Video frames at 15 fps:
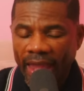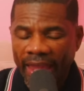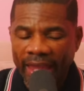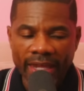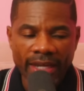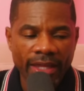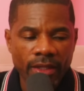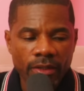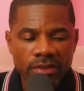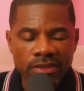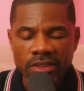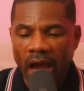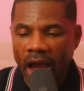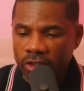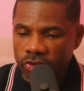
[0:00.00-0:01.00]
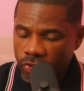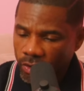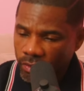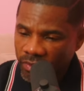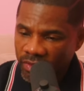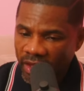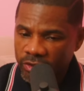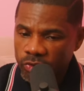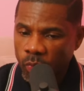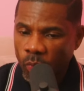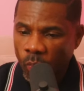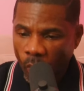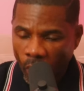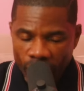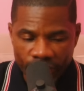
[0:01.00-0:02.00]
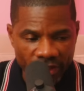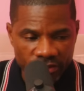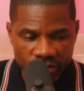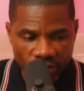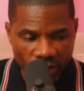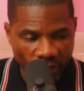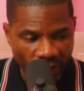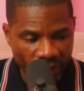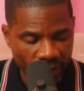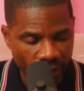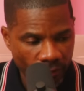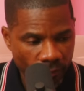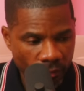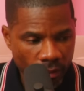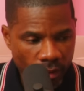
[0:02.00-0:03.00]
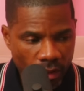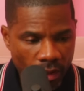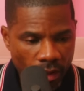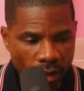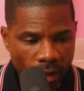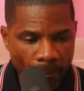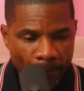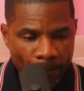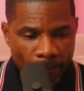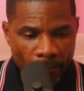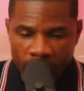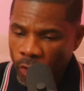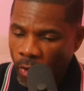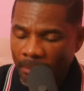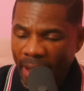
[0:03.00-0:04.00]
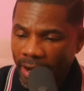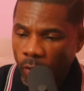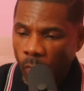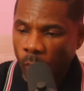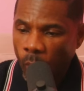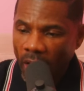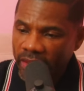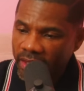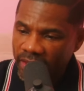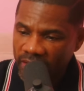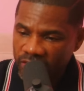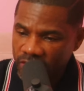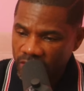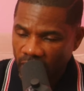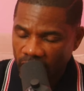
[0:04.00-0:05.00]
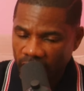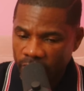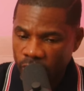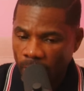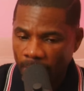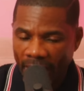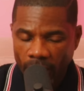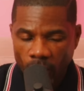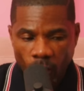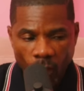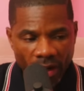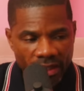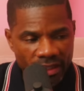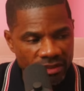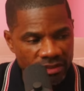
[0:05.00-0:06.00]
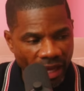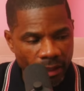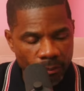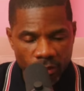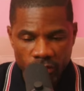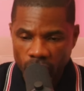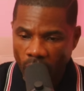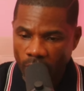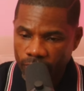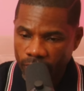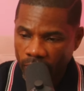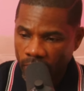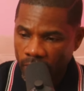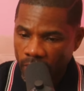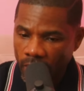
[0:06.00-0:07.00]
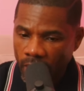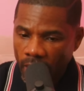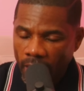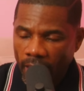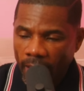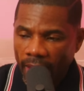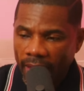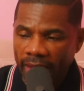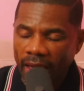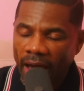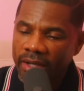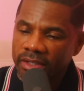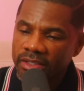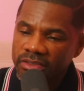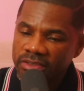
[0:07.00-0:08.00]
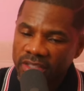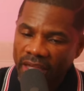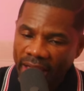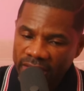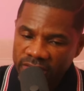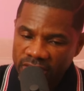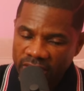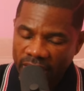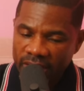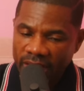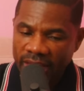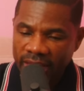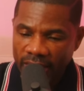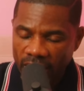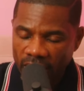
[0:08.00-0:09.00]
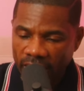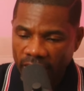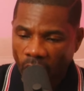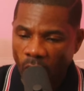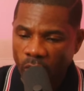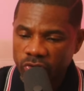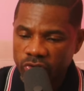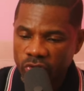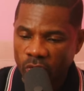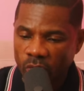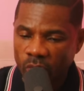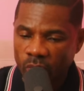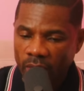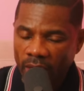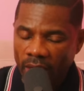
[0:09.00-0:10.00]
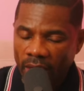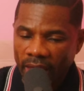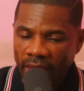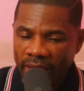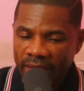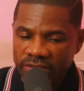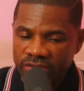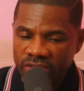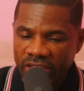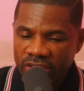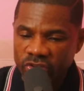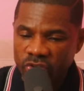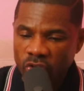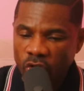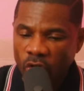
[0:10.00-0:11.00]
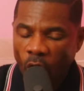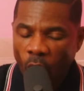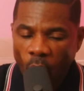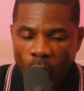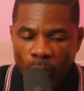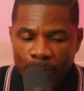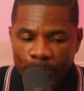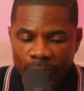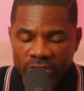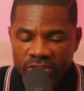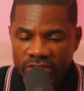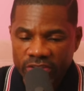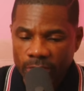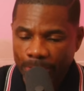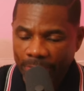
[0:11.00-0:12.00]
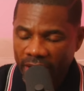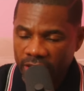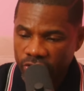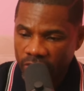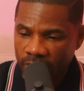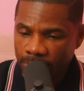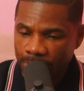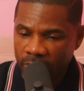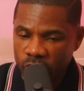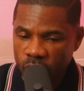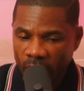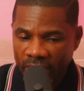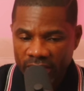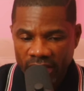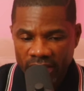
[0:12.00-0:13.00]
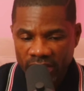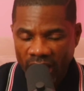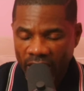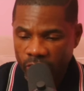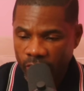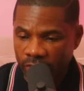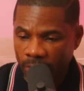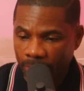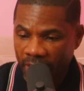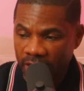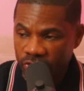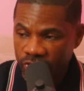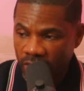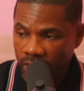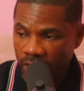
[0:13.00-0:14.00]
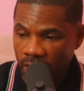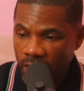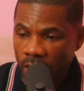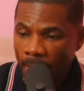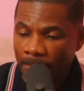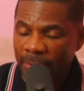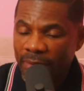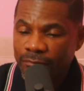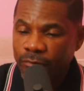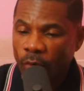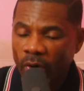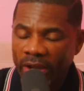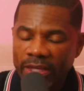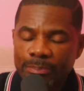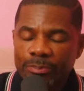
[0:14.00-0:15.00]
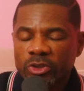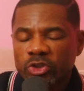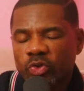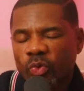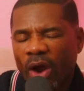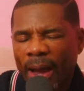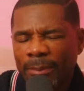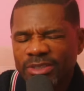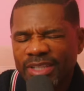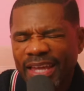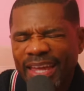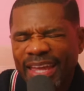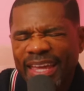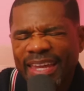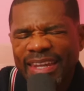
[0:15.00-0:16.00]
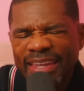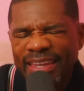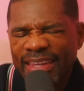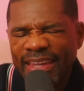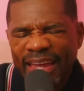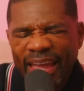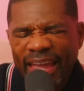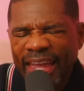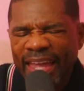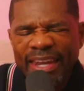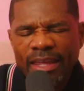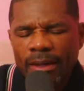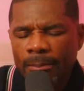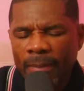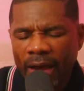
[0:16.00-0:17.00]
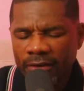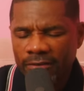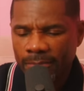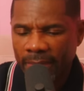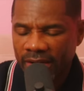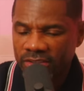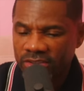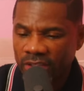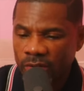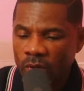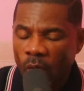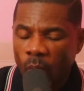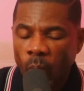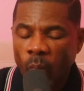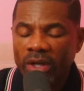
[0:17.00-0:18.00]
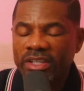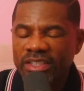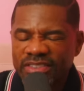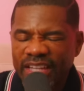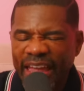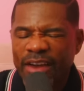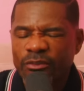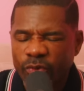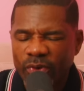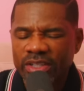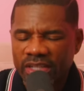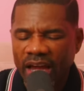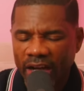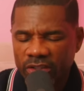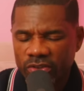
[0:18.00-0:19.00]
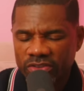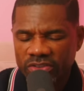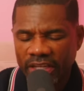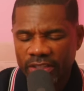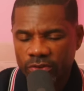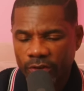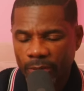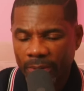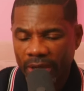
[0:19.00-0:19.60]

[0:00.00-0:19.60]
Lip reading: Any doctor that's worth his degree, no matter what he has studied, no matter what he's able to offer, he understands that healing also is this co-participation between the doctor and the patient. Before he prescribes any amount of medicine, what does every doctor say to the